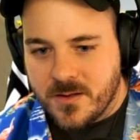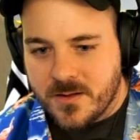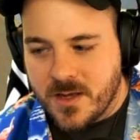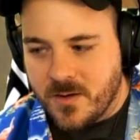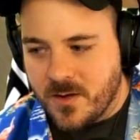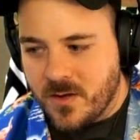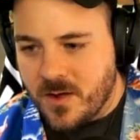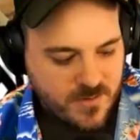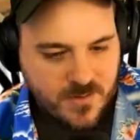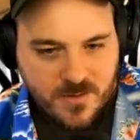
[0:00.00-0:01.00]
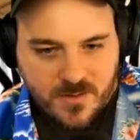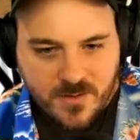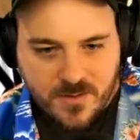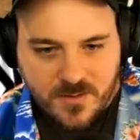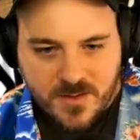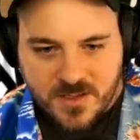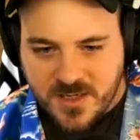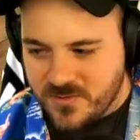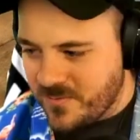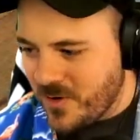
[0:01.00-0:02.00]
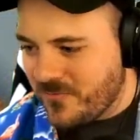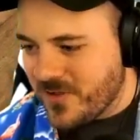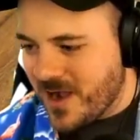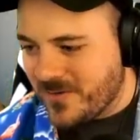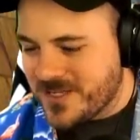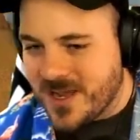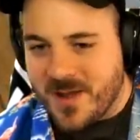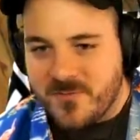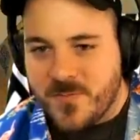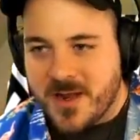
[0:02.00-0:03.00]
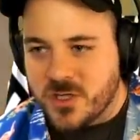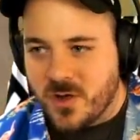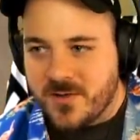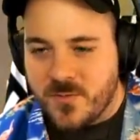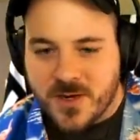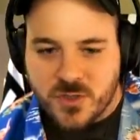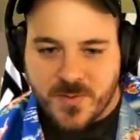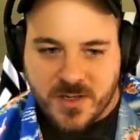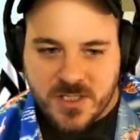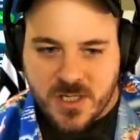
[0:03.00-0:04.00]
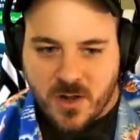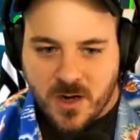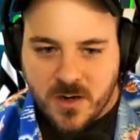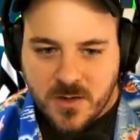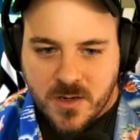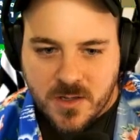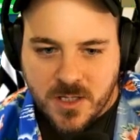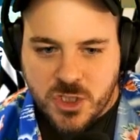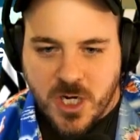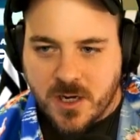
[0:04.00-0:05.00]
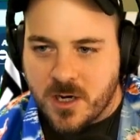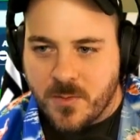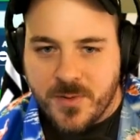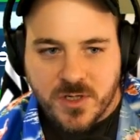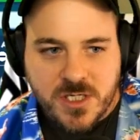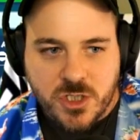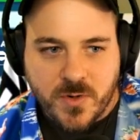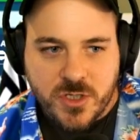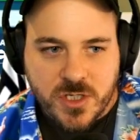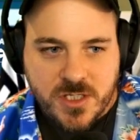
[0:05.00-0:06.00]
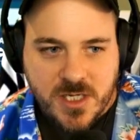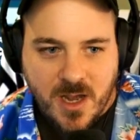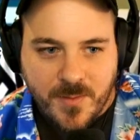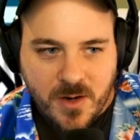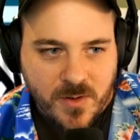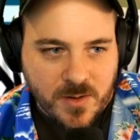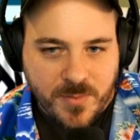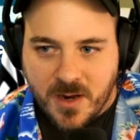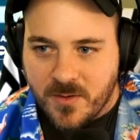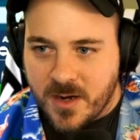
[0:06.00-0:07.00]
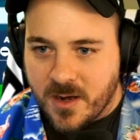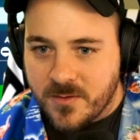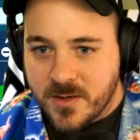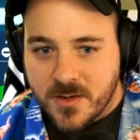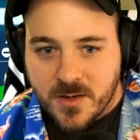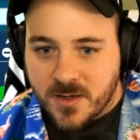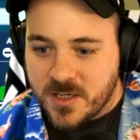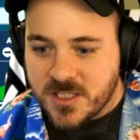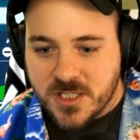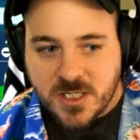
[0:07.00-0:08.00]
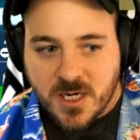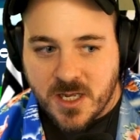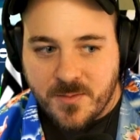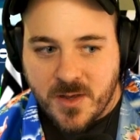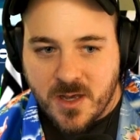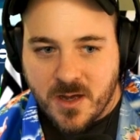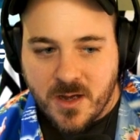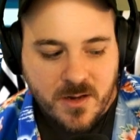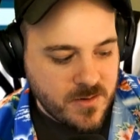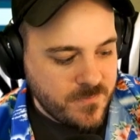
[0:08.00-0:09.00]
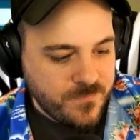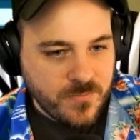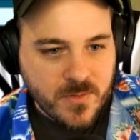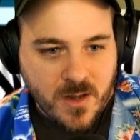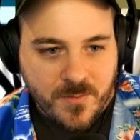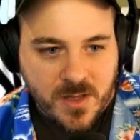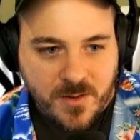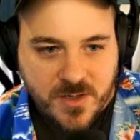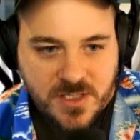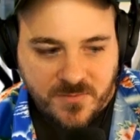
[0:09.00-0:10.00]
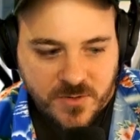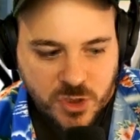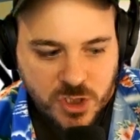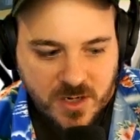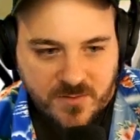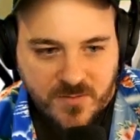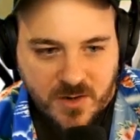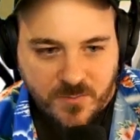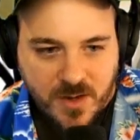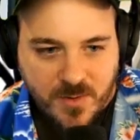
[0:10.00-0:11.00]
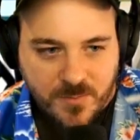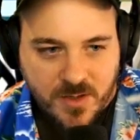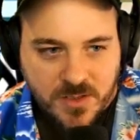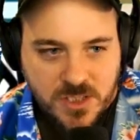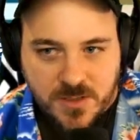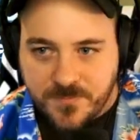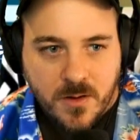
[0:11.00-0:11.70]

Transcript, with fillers: Carry out. T's at to wait. Murph Dog, what's up? Have you paid your hold on, Have you paid your bills? No, here. Let's check on our bill situation and see how many we can pay right now. Because this is going to get me, uh, I'm going to get myself in shit if I don't pay my bills.